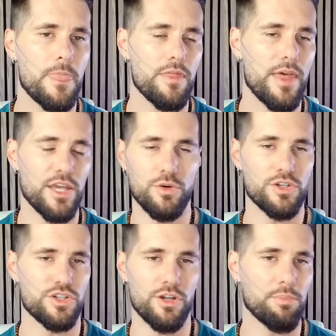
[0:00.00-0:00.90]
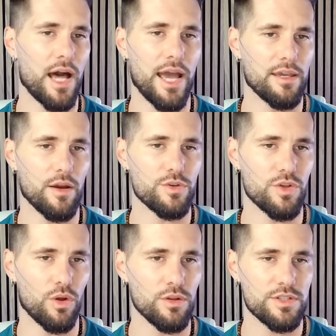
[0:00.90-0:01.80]
that you can just apply and get
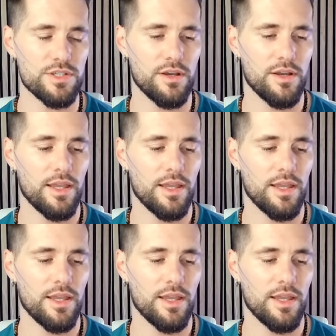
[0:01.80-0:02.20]
results.